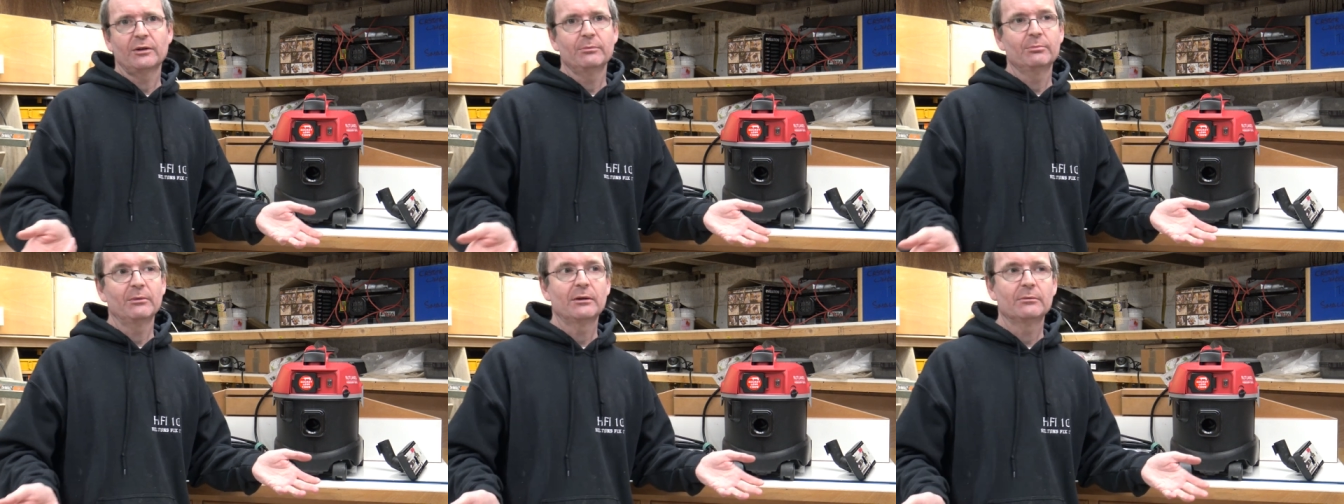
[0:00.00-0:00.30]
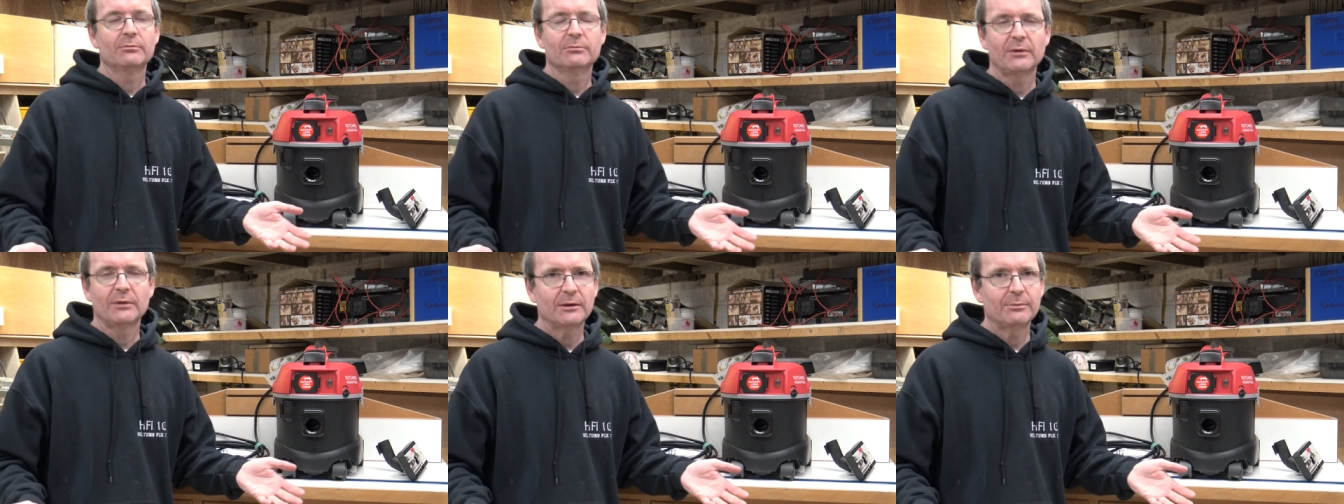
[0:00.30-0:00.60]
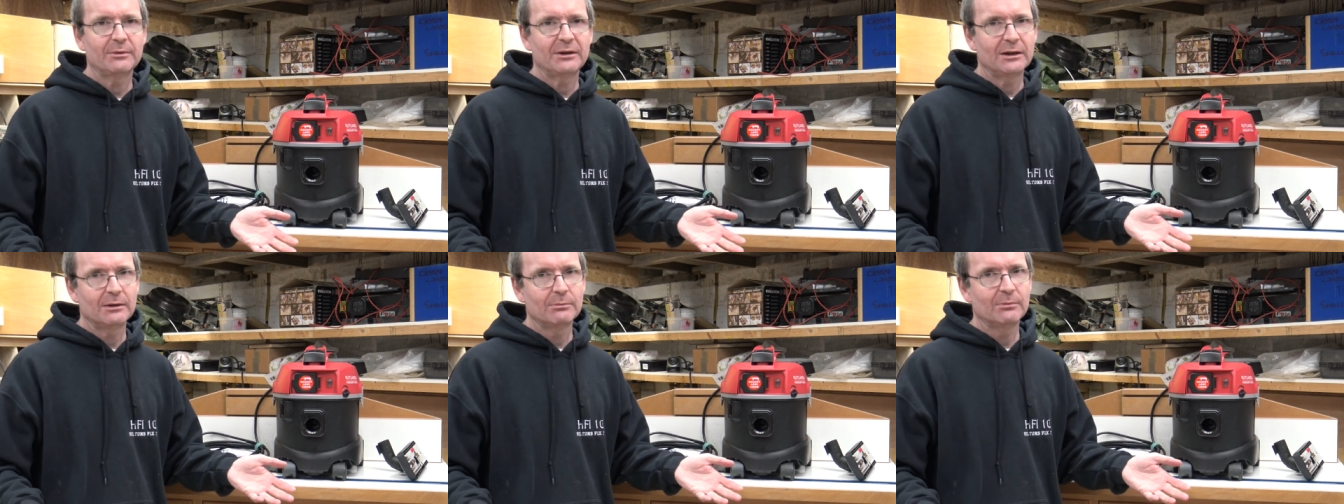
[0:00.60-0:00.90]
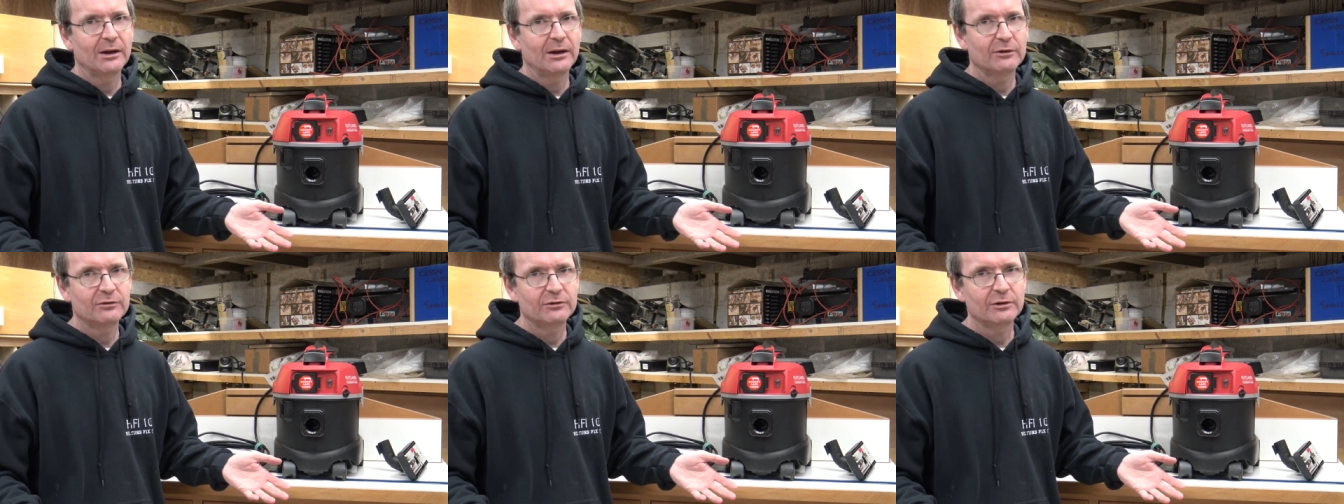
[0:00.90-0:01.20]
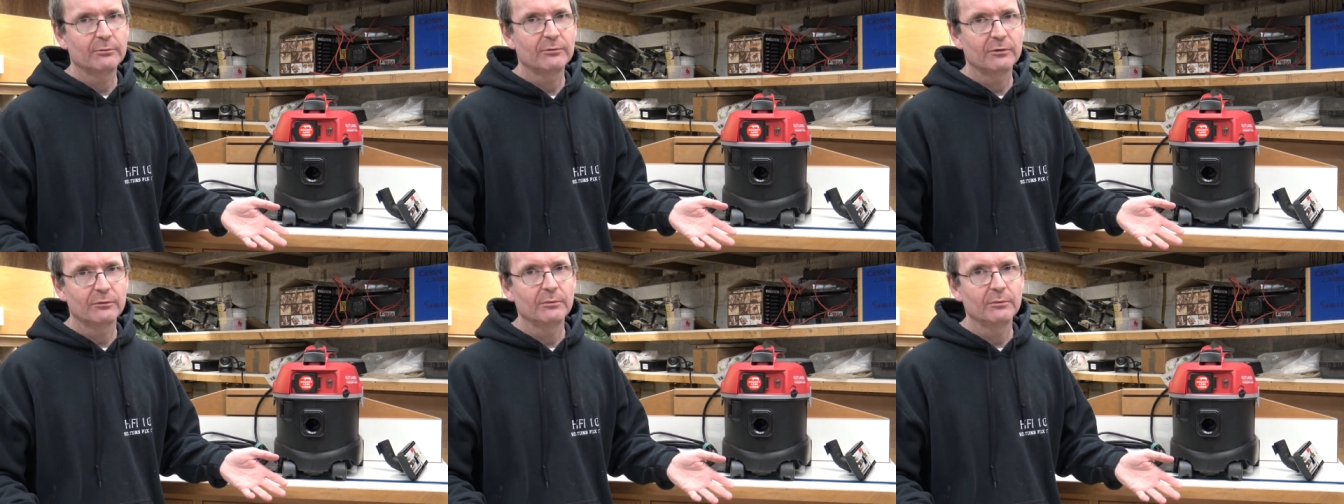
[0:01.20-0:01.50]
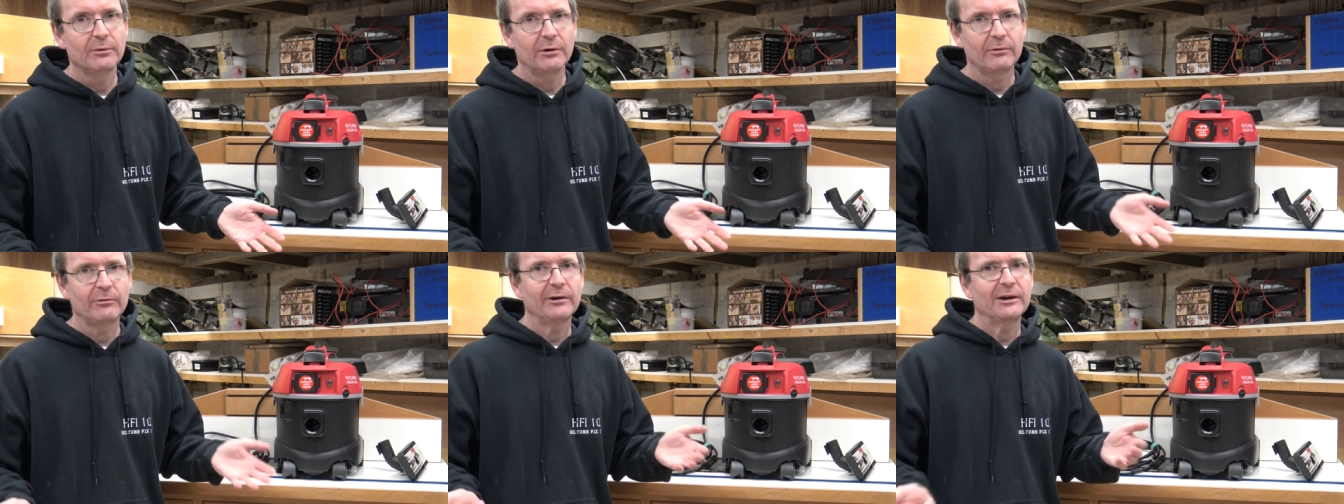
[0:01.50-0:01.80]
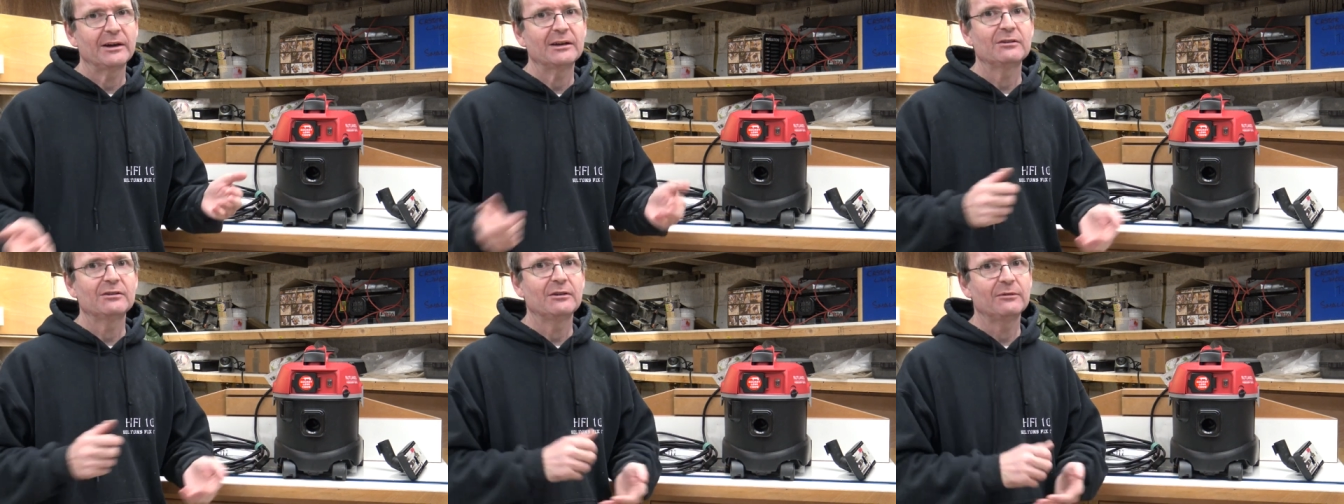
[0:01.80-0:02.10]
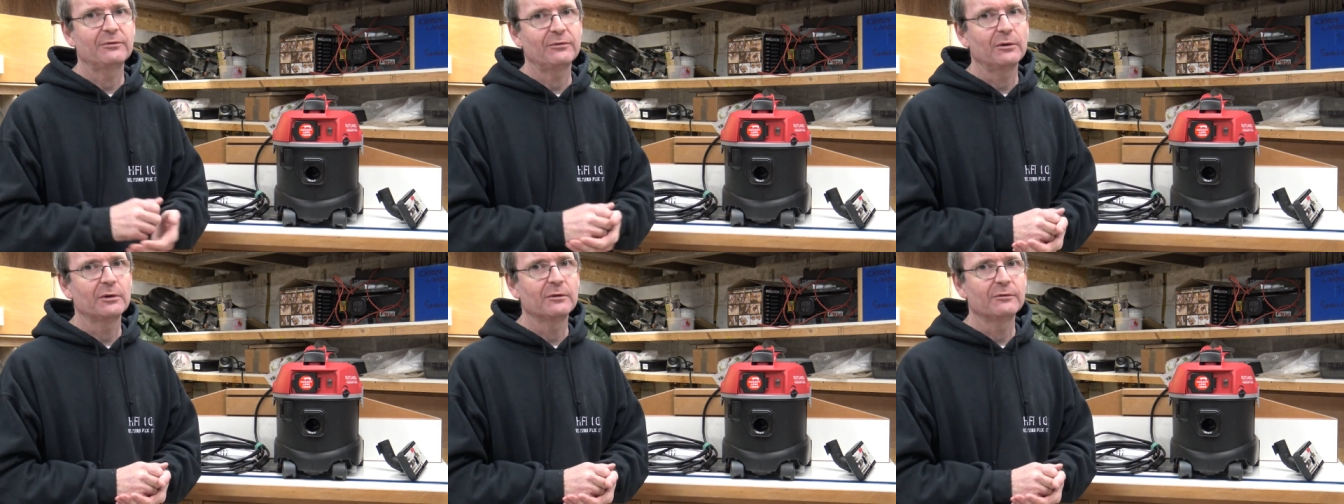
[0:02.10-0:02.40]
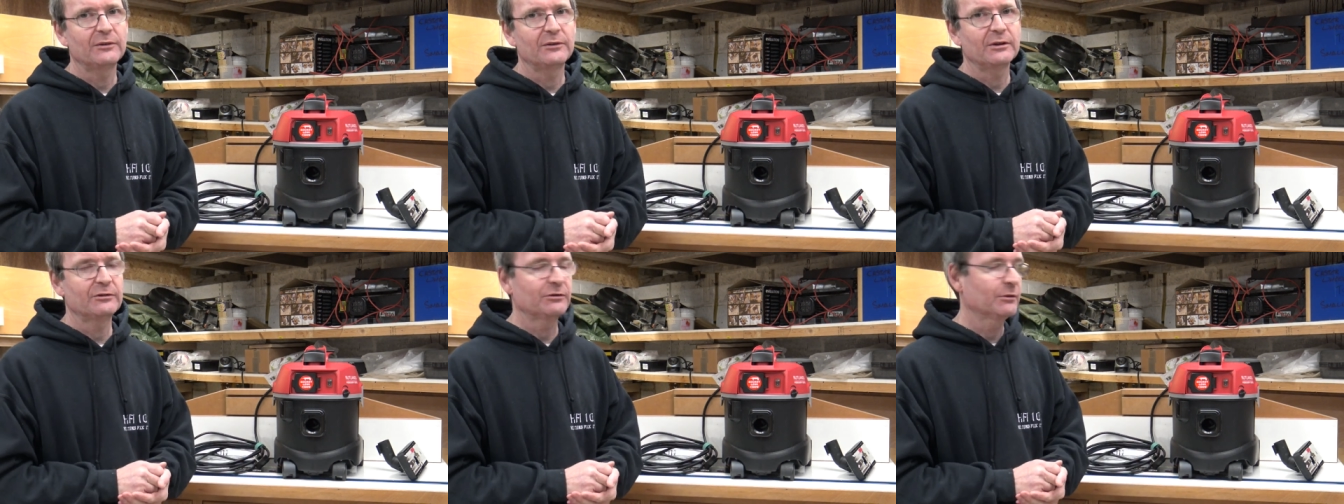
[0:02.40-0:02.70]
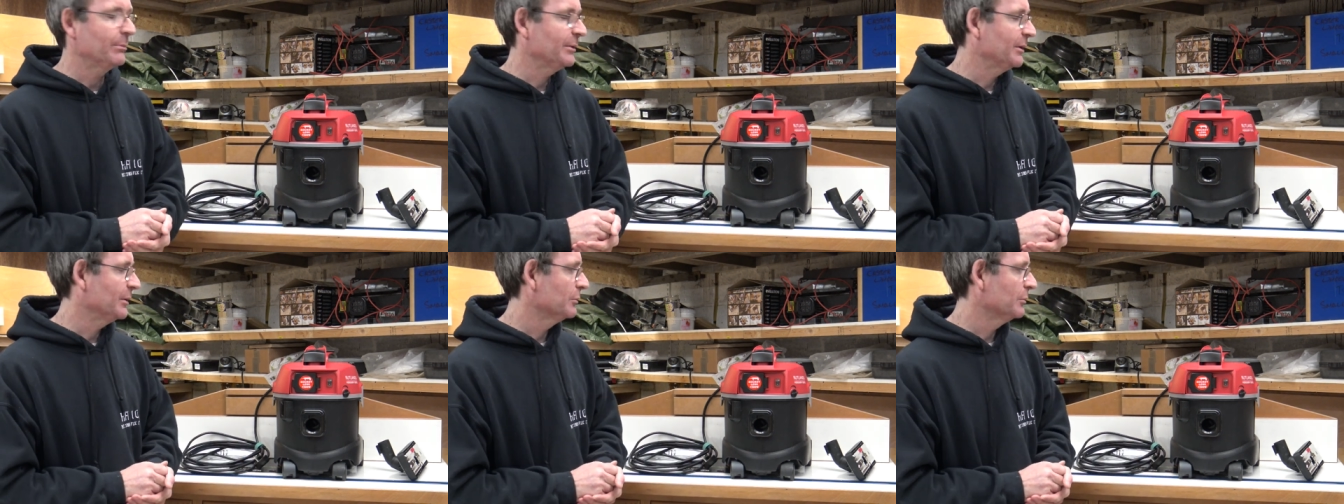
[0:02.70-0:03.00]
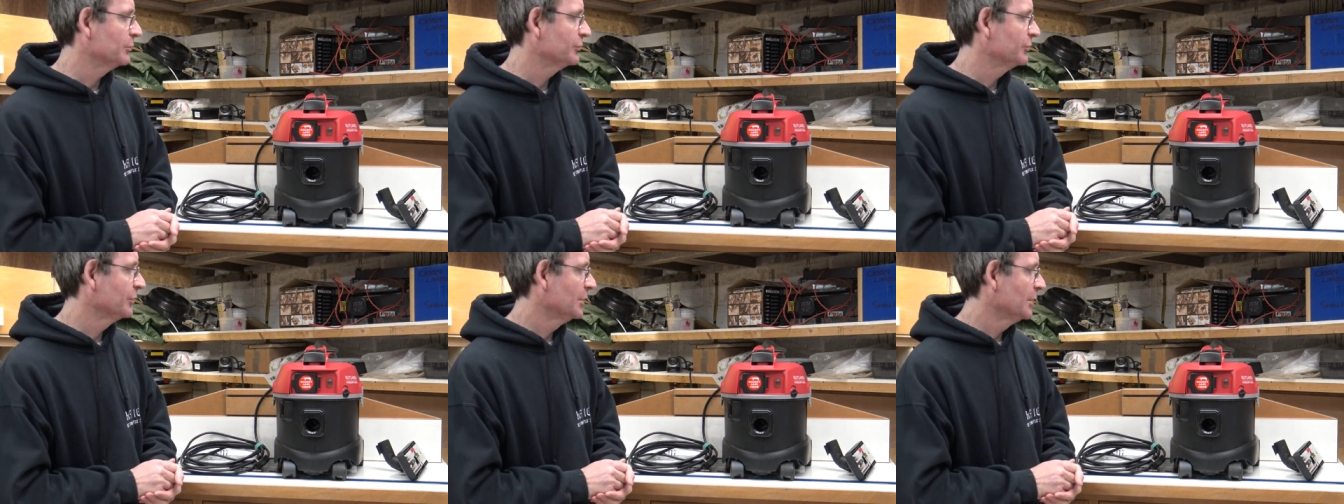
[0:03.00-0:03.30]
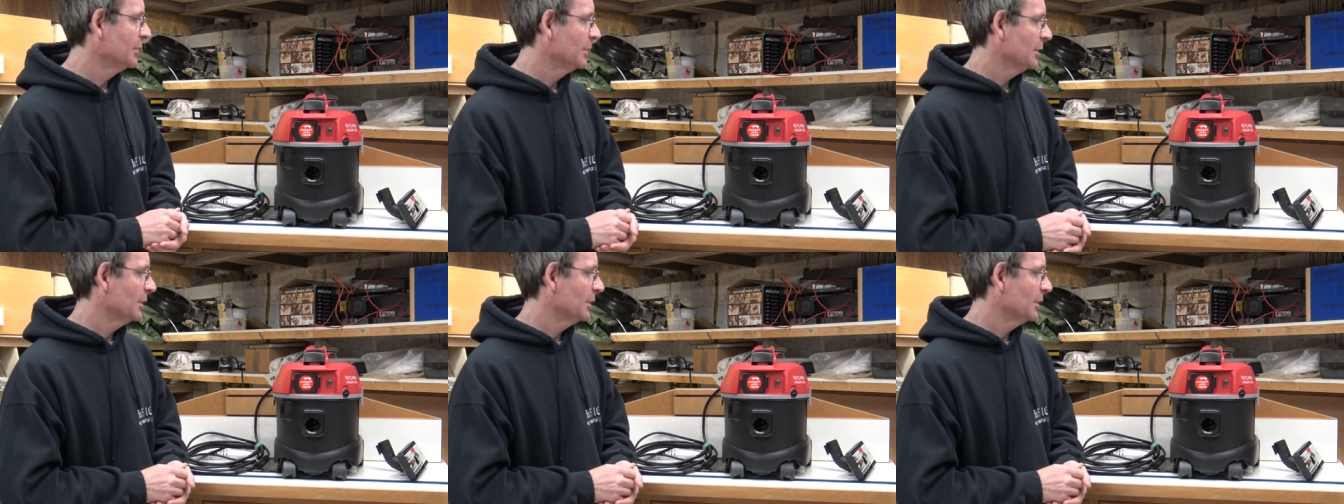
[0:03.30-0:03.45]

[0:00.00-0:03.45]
maybe even some of them are 85 decibels.